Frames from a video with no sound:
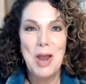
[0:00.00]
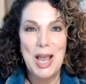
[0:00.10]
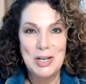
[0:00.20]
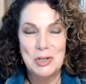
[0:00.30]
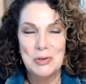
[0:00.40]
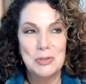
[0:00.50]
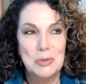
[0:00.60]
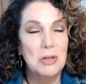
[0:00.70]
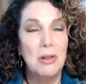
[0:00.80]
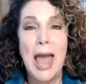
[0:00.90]
angels
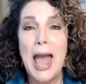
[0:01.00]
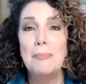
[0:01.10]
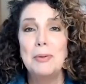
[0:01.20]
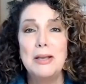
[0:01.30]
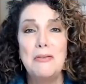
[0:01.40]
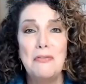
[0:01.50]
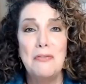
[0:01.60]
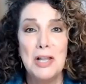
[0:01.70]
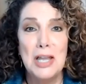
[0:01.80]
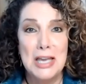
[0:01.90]
will happily
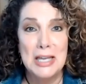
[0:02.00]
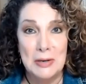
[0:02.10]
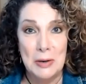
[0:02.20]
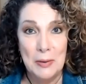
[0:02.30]
fill in